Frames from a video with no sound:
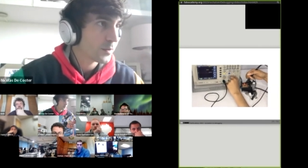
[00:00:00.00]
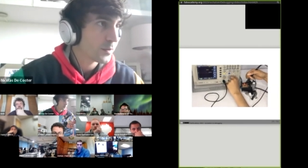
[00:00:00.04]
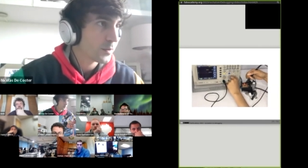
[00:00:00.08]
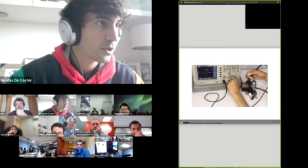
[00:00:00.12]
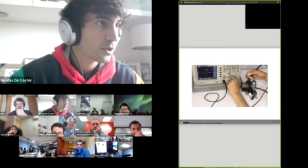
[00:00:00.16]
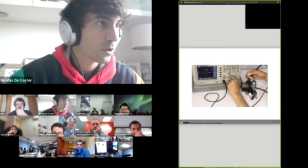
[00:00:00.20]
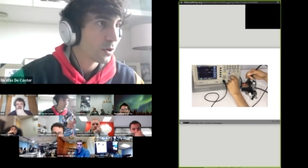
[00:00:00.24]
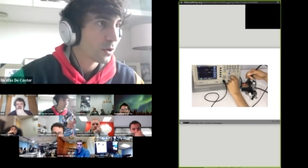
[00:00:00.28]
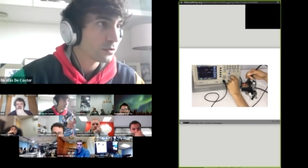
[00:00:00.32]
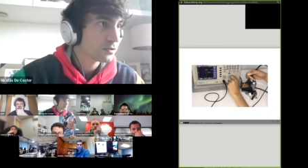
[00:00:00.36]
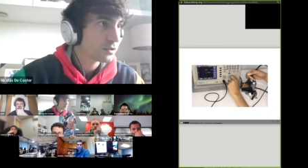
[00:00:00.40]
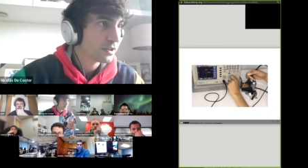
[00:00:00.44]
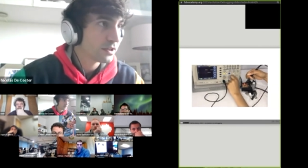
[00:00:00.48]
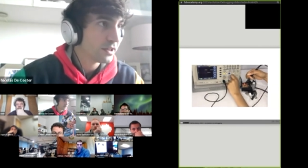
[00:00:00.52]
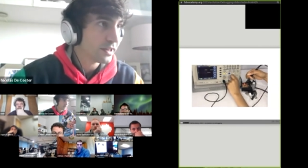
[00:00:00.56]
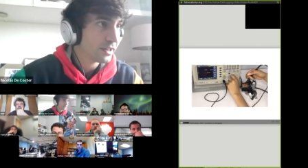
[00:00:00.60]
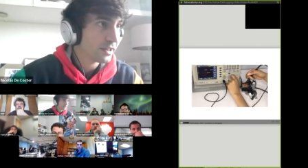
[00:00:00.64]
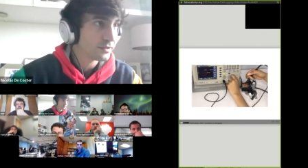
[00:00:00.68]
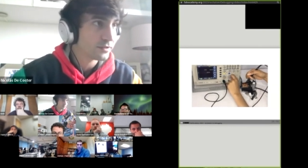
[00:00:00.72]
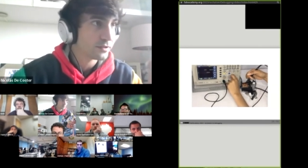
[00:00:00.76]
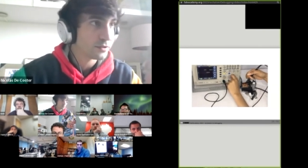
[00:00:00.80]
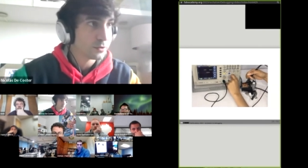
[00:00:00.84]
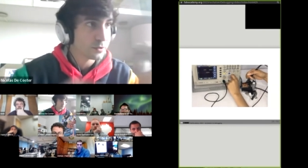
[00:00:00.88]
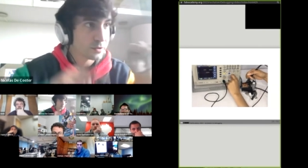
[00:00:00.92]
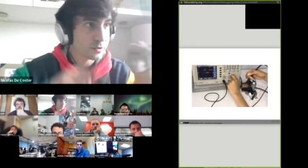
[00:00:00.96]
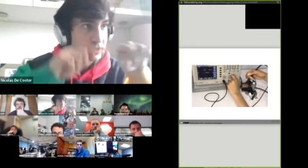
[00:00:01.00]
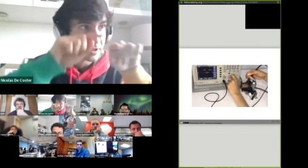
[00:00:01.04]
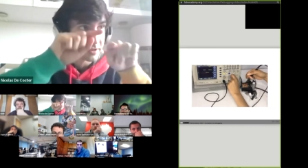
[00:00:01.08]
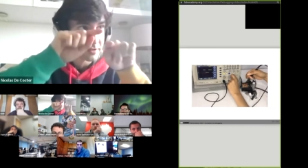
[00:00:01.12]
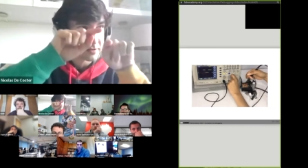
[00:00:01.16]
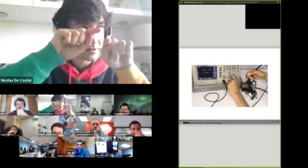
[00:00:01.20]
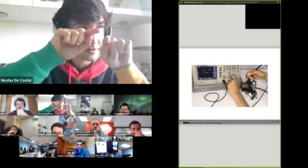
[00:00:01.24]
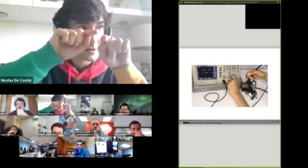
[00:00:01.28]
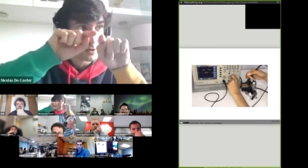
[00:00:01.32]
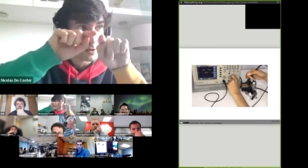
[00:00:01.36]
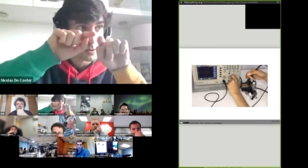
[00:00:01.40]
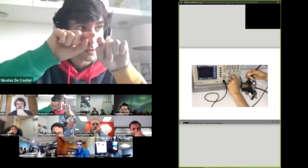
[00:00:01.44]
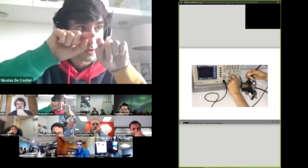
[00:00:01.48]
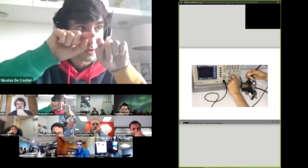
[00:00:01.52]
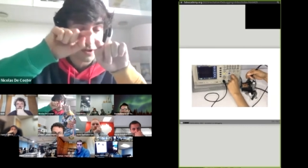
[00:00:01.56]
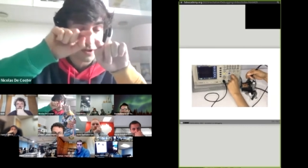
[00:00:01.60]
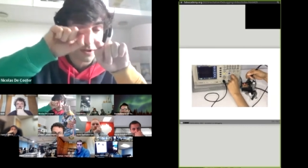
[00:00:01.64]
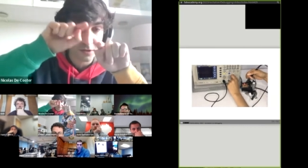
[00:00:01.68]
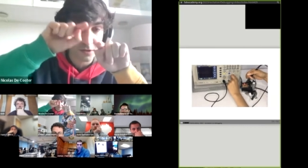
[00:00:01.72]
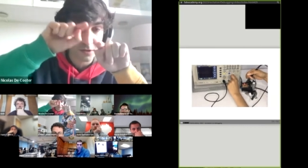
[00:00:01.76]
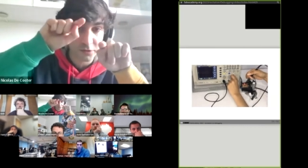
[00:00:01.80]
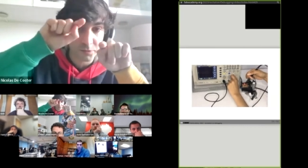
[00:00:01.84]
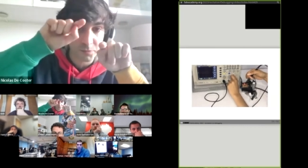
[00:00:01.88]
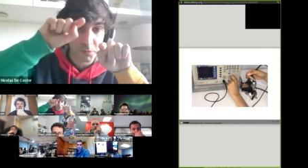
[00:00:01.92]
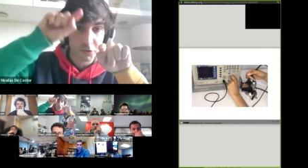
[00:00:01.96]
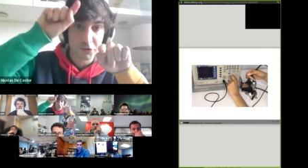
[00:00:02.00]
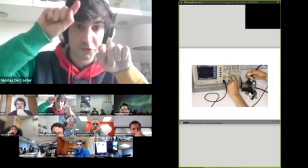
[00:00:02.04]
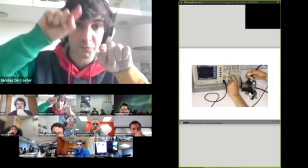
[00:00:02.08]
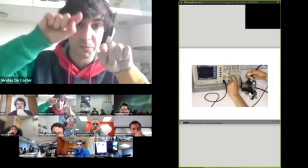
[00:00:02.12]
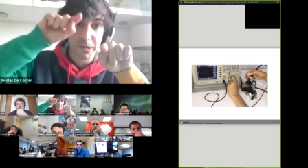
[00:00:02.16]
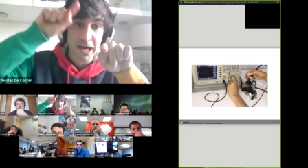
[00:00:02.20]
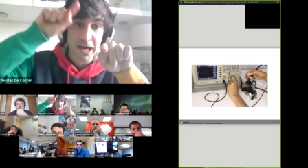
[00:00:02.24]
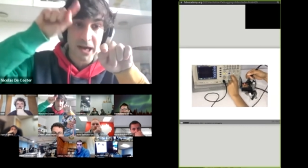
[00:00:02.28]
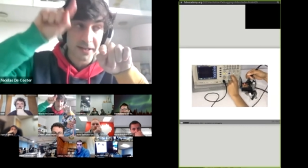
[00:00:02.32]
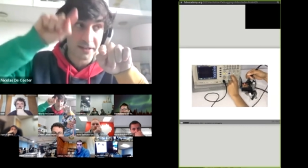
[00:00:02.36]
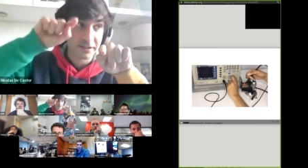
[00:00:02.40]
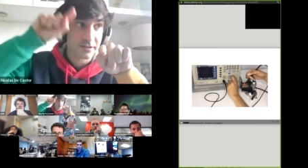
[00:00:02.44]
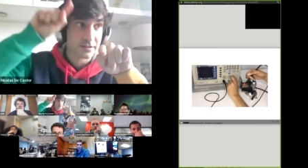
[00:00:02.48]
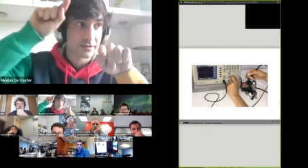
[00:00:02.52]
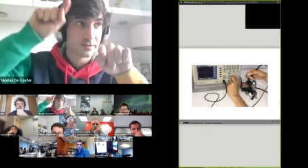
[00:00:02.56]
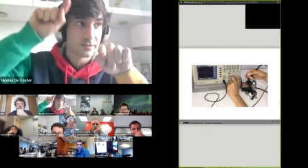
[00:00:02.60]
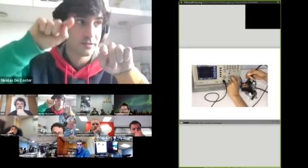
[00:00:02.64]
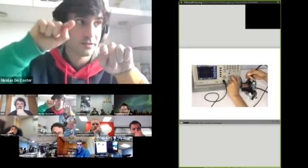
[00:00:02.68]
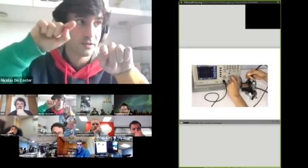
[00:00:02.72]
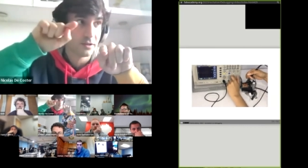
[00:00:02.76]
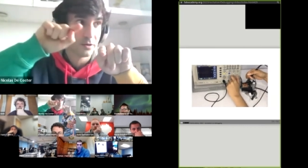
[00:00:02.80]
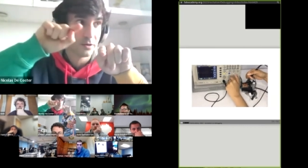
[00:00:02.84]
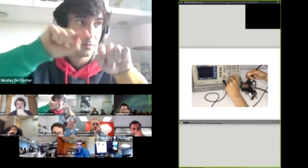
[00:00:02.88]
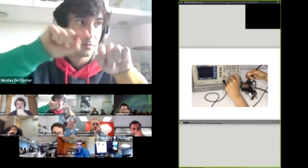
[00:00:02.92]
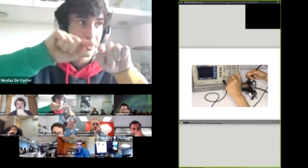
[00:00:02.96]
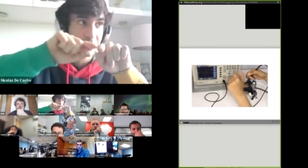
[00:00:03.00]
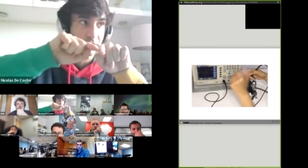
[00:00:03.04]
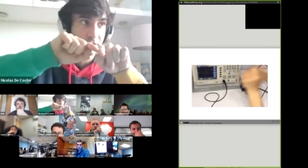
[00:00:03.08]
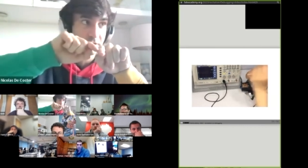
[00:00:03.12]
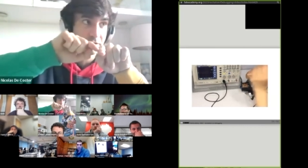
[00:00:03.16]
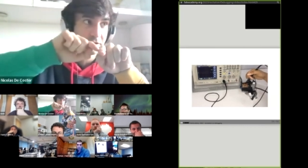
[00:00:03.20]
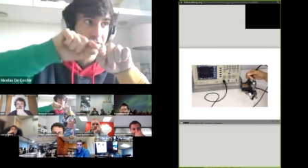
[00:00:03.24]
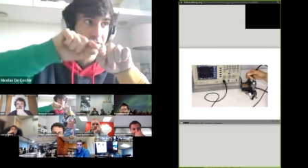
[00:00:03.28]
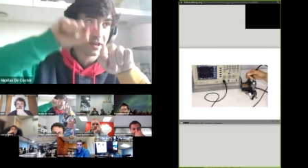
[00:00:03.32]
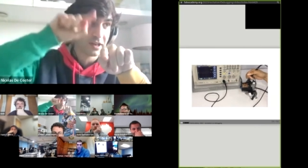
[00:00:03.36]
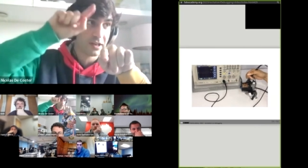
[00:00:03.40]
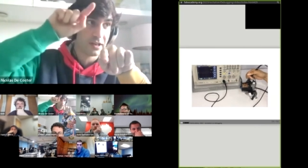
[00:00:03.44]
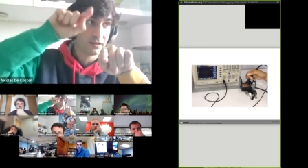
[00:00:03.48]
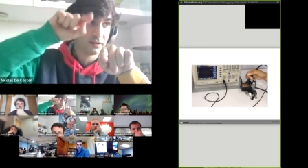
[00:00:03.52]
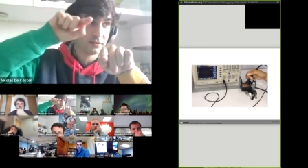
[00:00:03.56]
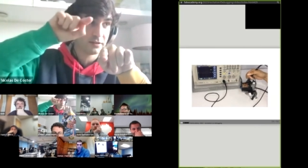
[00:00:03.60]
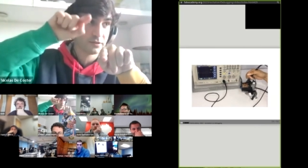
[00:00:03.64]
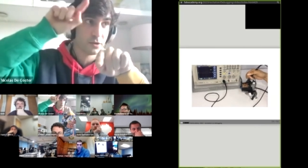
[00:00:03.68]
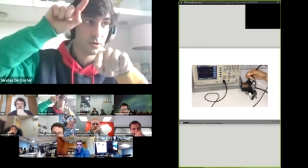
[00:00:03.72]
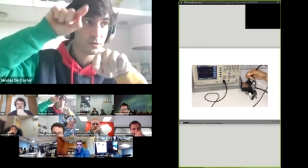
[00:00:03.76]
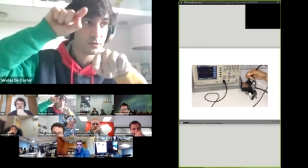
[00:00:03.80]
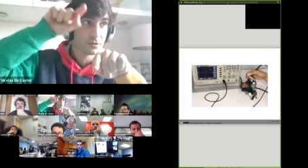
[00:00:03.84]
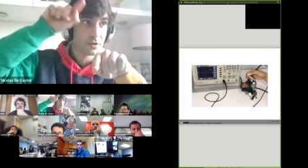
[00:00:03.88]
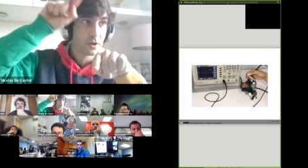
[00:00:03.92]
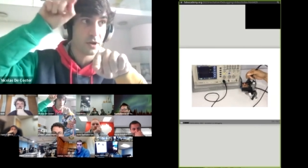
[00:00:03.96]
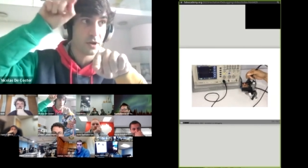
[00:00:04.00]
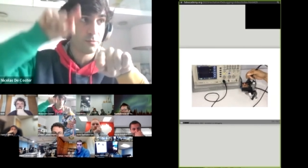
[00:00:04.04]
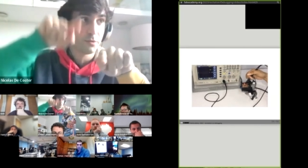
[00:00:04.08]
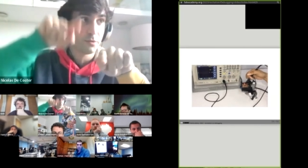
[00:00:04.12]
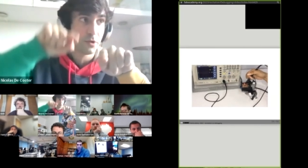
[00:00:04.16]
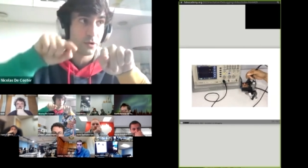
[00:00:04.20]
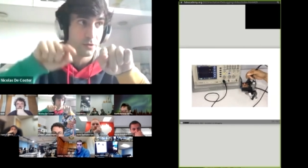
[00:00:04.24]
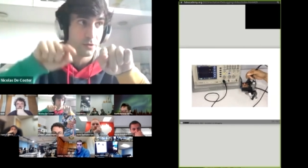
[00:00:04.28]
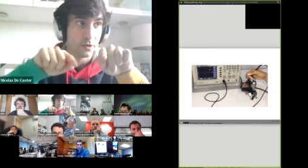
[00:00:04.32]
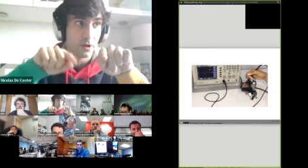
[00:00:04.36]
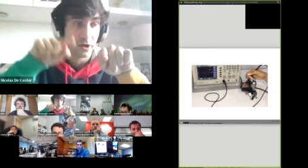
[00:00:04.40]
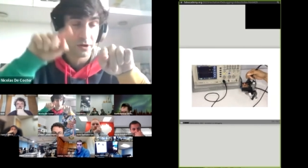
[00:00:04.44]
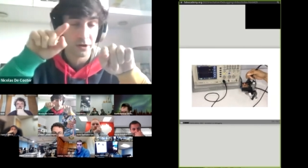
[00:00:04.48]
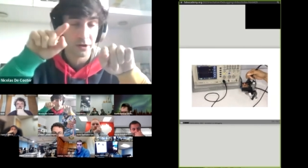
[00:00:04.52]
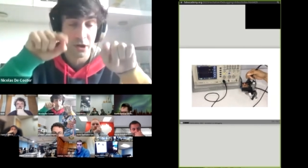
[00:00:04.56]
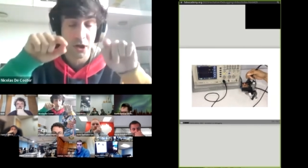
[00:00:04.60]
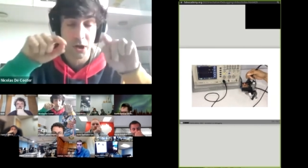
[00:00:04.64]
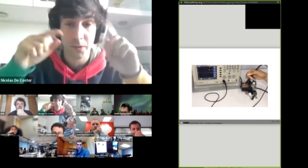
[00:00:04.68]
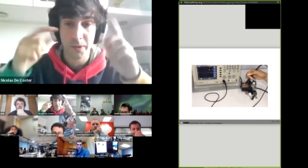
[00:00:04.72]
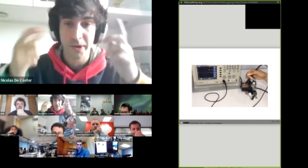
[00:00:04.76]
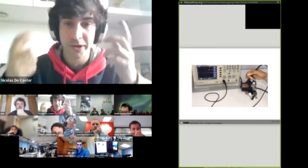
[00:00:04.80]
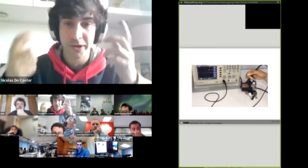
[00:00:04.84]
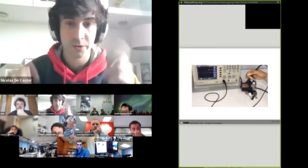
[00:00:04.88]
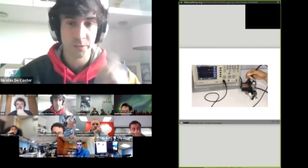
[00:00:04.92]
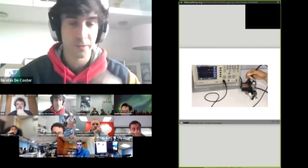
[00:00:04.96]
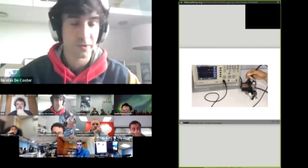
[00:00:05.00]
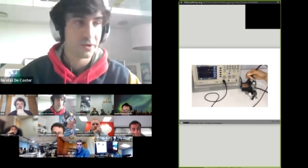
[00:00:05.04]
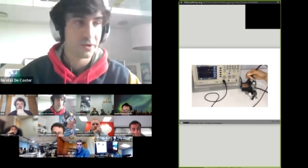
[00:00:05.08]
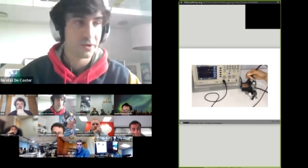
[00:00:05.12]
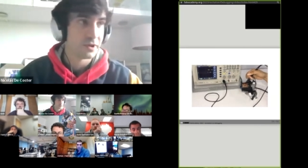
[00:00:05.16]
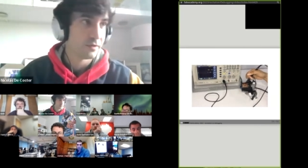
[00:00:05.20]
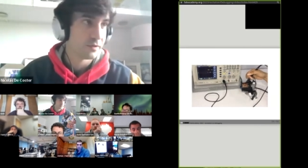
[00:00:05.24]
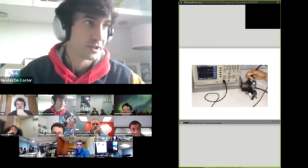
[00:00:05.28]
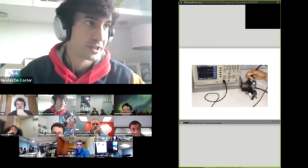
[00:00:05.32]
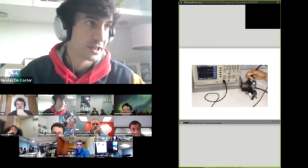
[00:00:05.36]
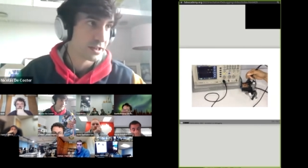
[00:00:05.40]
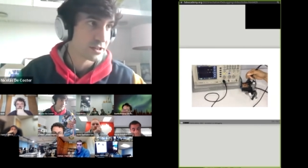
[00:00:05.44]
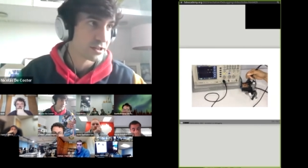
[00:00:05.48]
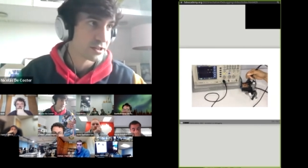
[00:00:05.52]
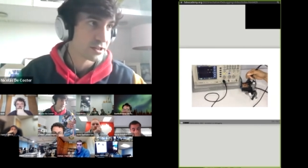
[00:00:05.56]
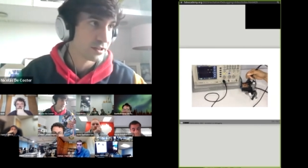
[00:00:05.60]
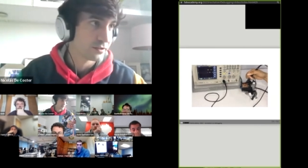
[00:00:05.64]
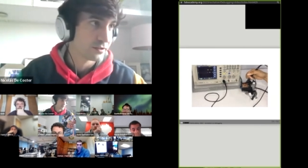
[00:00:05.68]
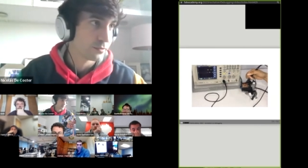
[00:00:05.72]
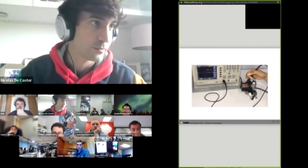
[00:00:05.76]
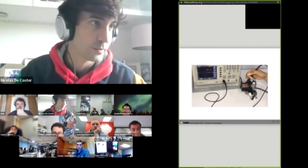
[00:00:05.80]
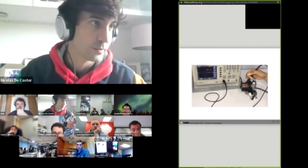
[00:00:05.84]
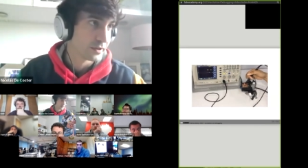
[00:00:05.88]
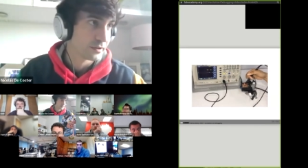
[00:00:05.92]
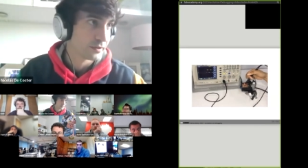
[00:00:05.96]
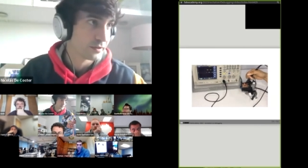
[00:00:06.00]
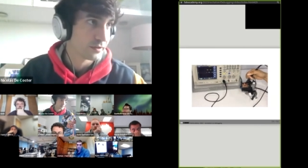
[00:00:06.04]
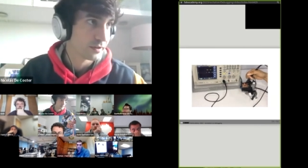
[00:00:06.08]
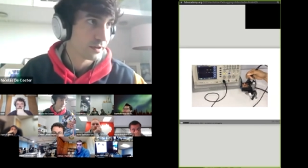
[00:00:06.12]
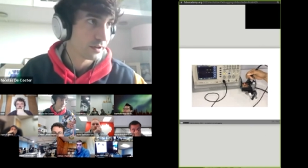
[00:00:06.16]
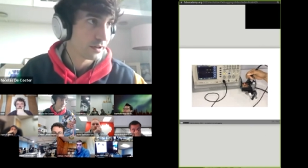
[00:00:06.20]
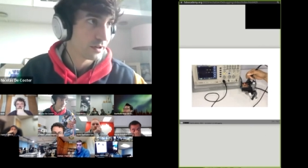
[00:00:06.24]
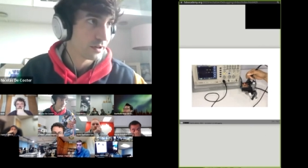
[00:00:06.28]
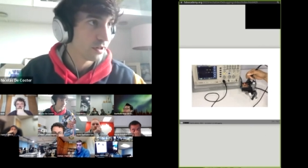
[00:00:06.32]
closely, is you can see already small spikes when the signal goes up on low, and you will never catch it with